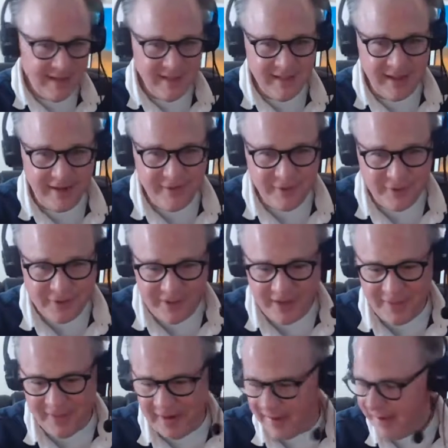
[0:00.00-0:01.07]
Laser
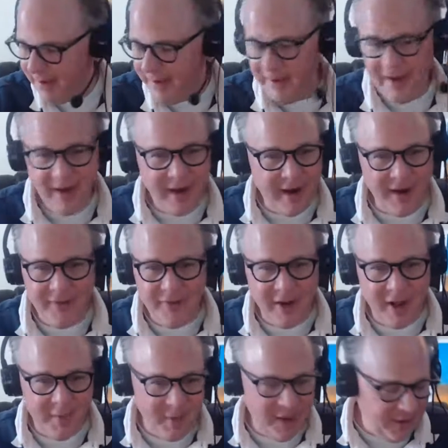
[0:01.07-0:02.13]
jet that I don't even
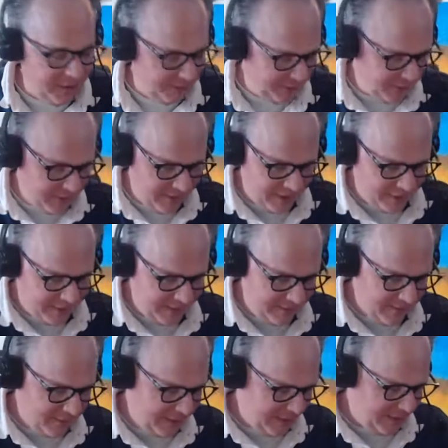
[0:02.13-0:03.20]
know how many years ago. I don't
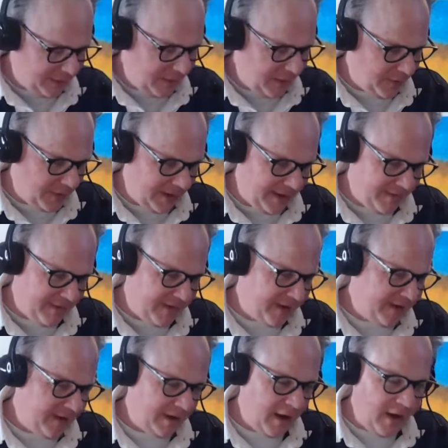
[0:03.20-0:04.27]
have it. Why do I have
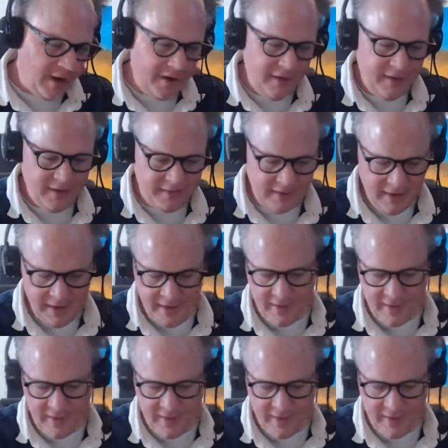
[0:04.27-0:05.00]
that in here? Oh, here it is.